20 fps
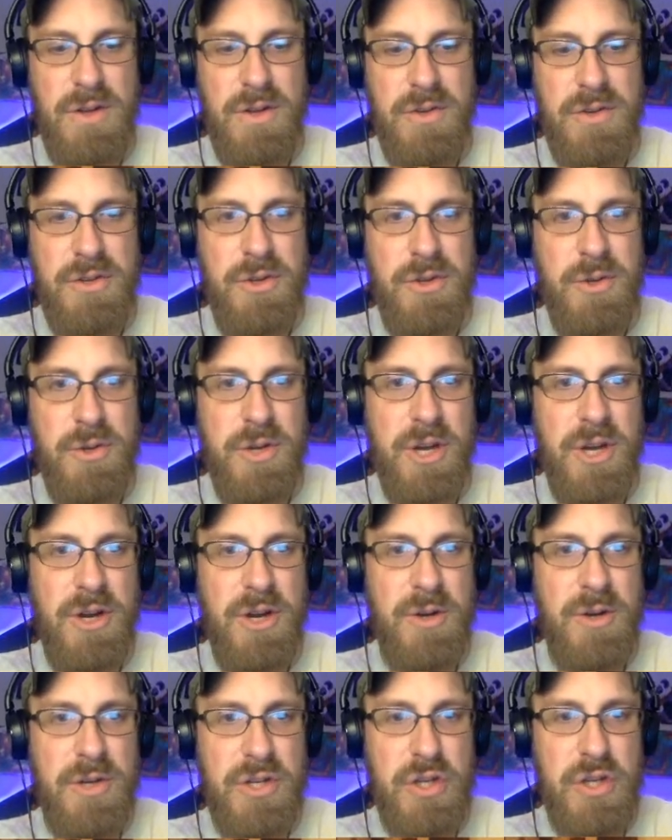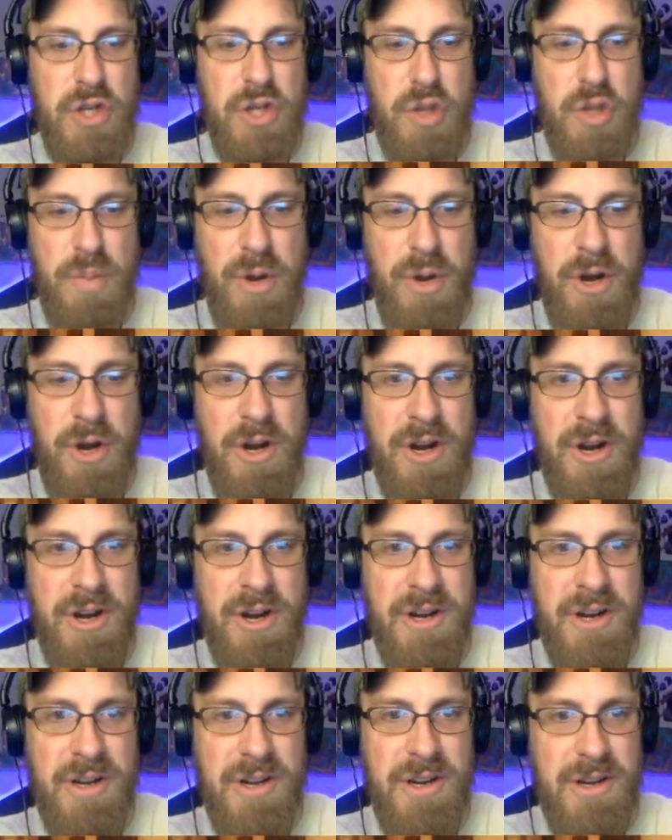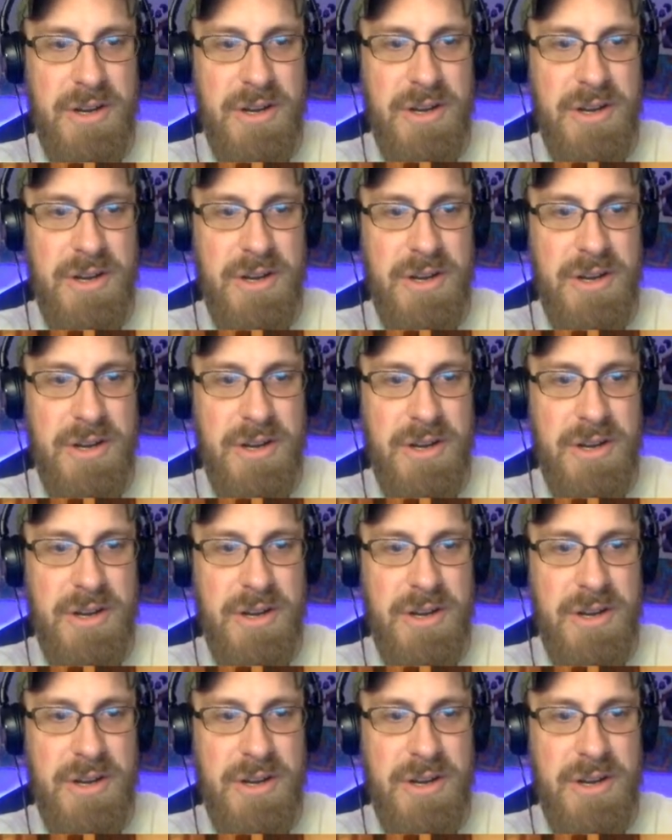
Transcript: to go to bar